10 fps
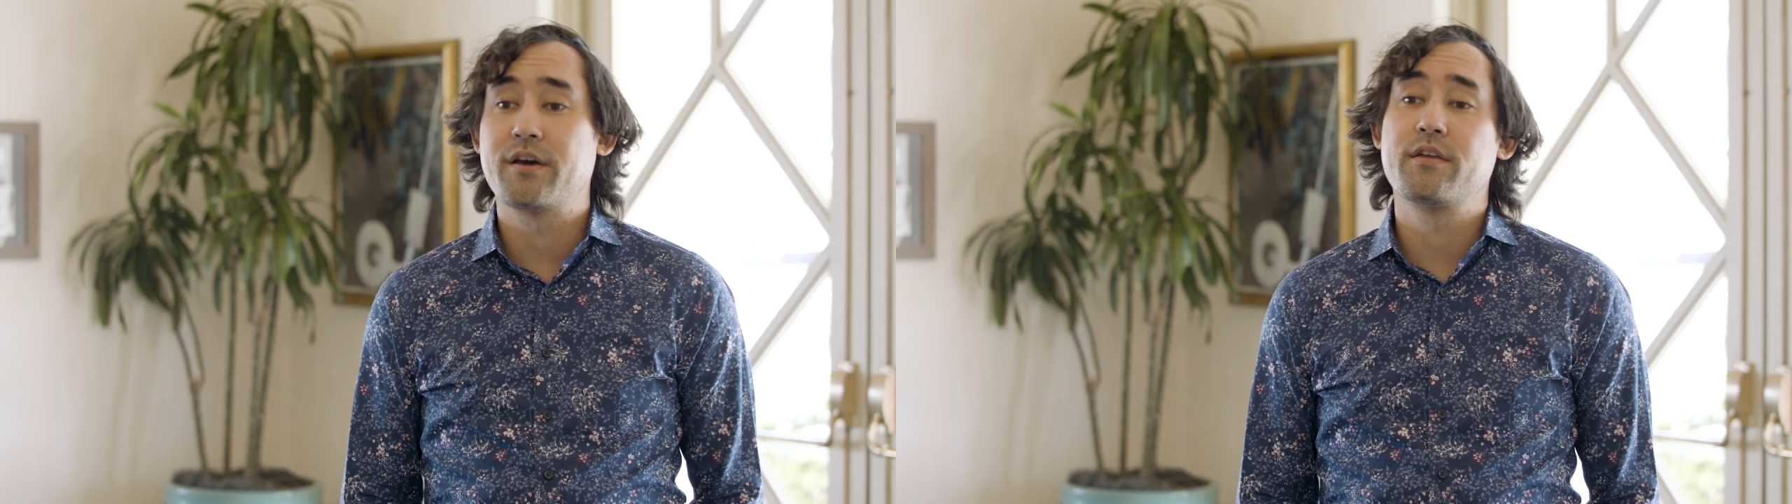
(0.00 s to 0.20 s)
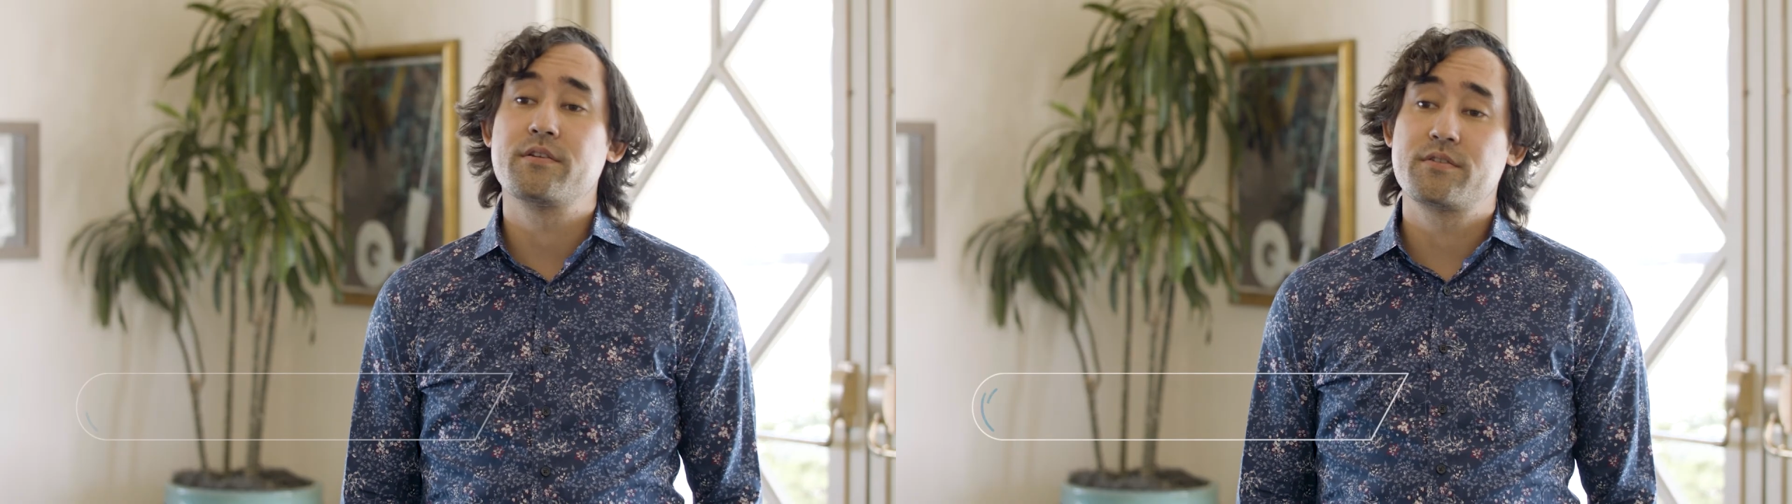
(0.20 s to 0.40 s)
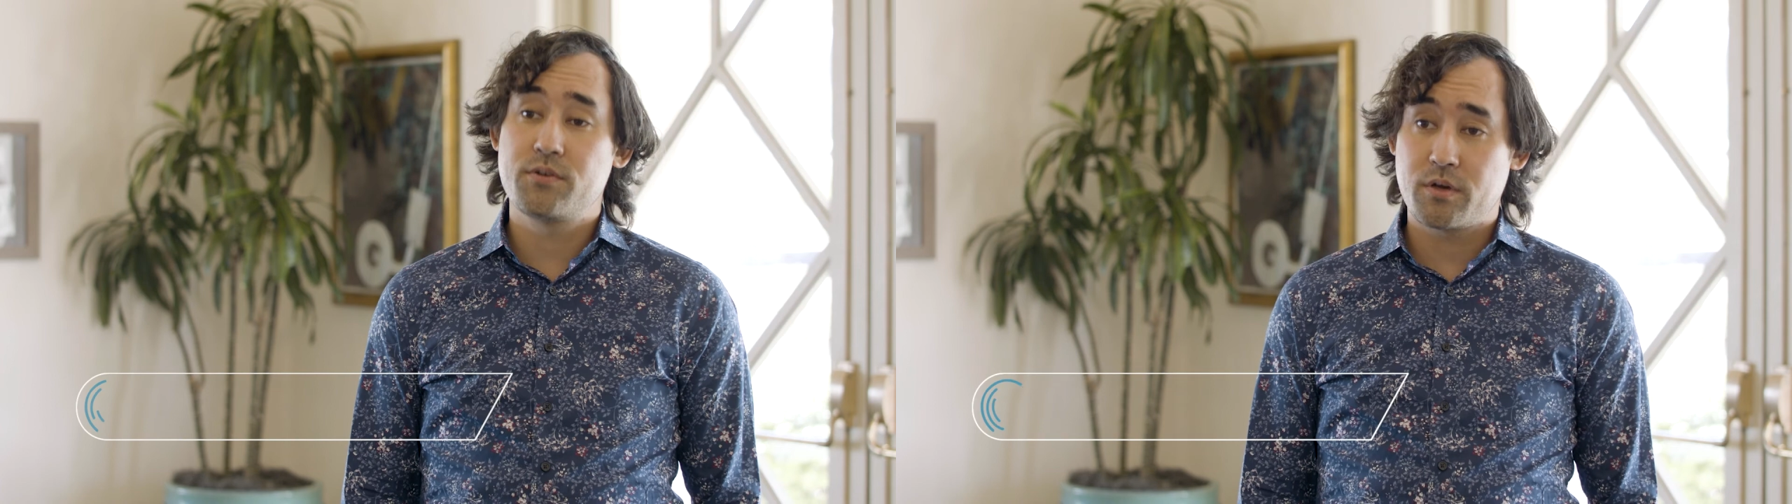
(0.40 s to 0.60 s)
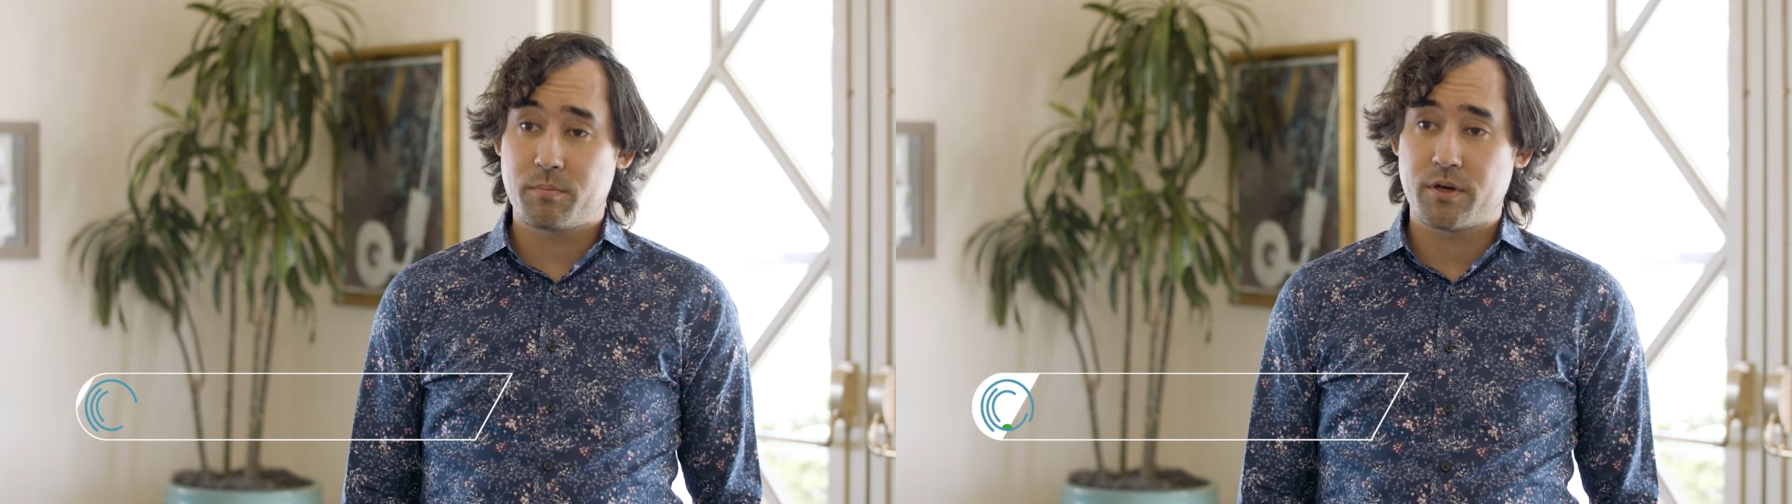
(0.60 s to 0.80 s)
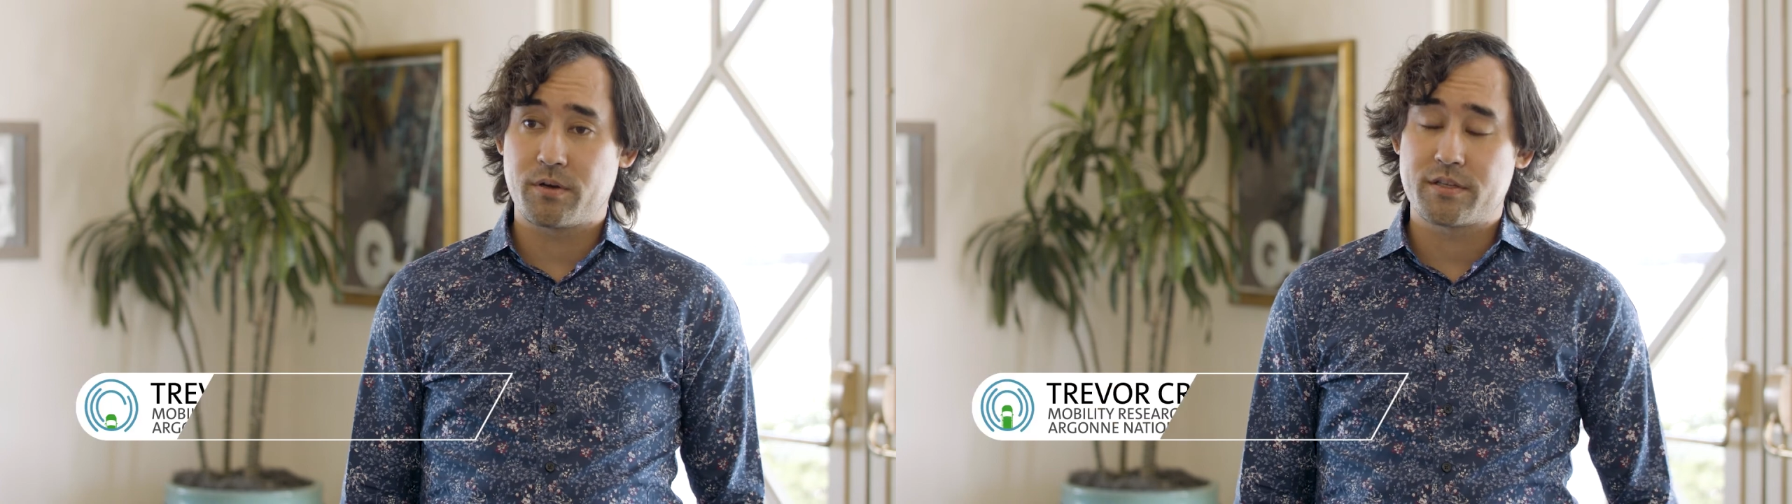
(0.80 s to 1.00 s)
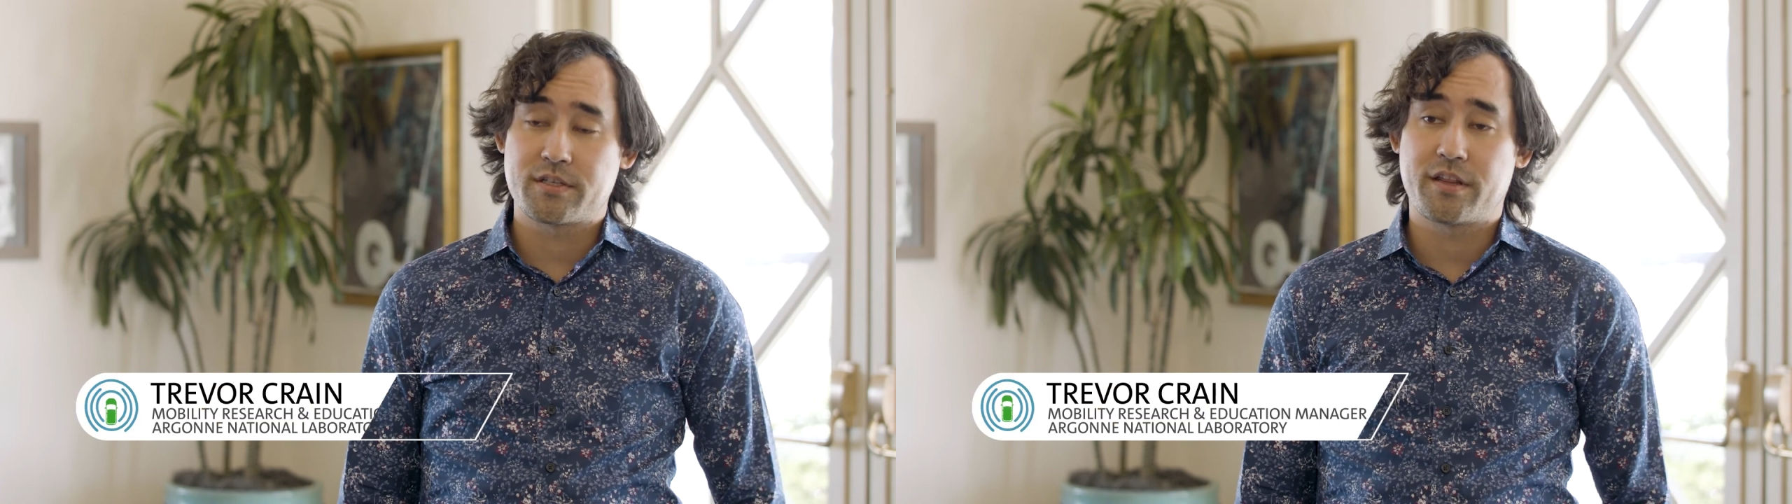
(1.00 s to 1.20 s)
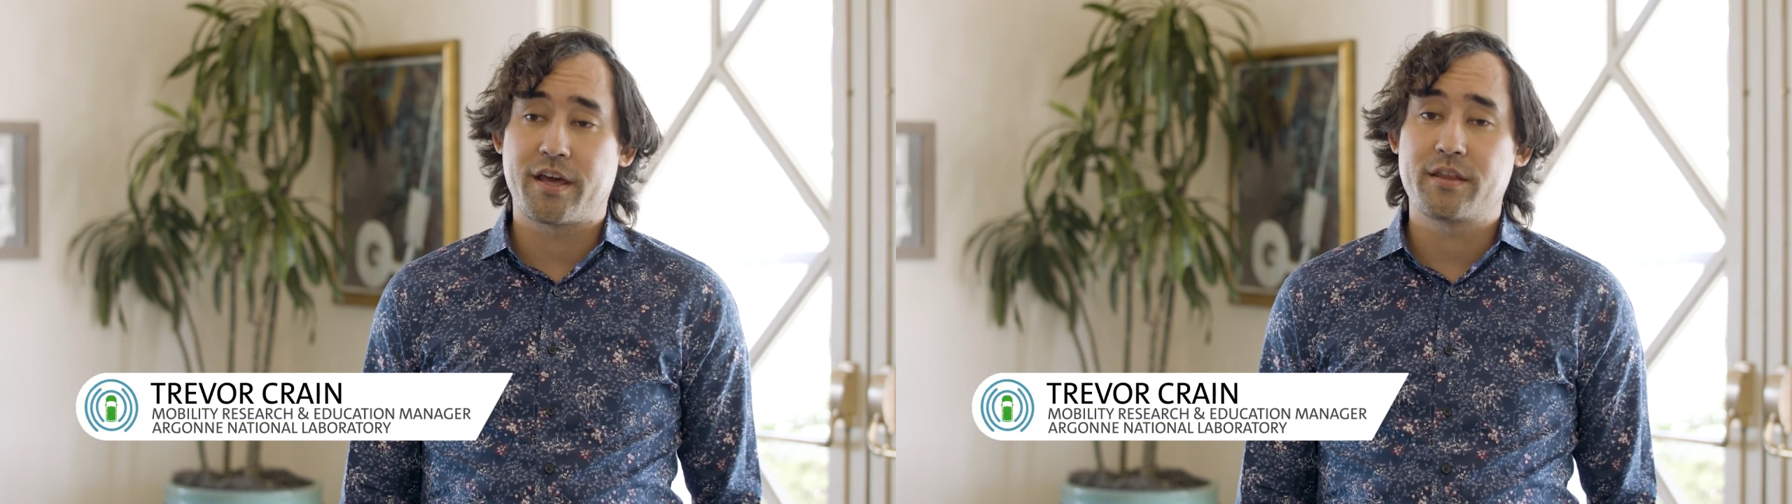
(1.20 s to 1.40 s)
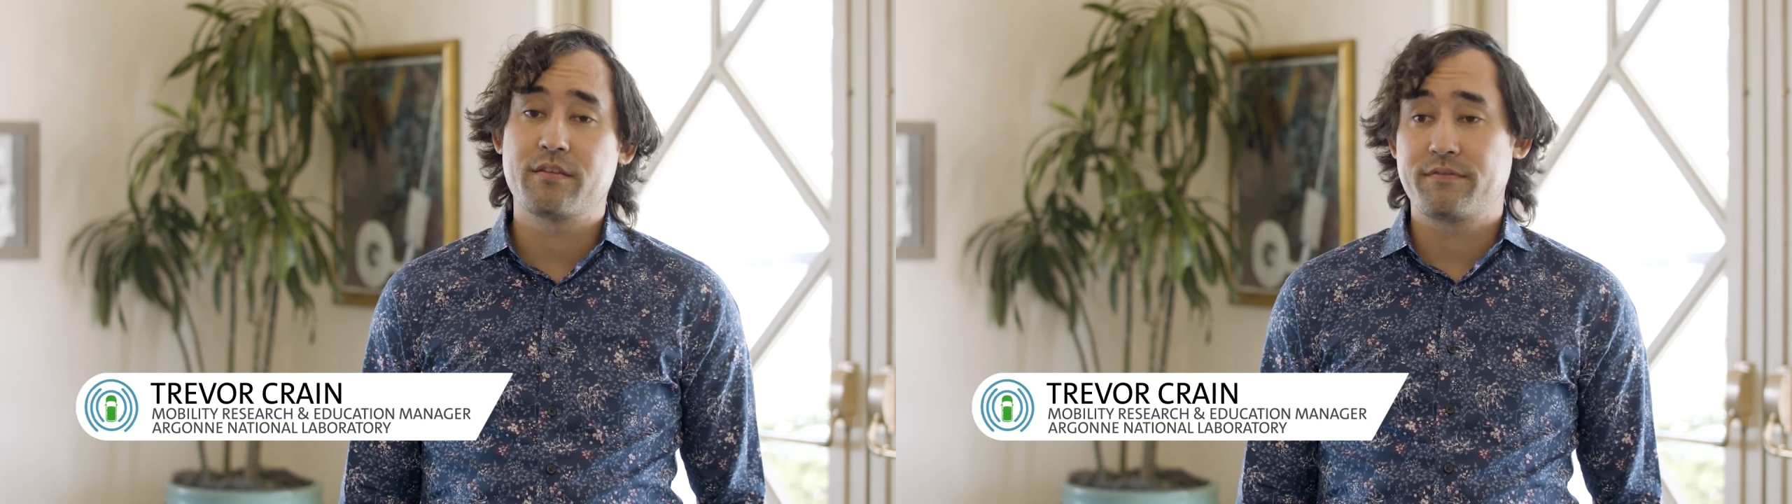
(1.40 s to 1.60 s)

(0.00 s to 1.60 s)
Now there's two components to that.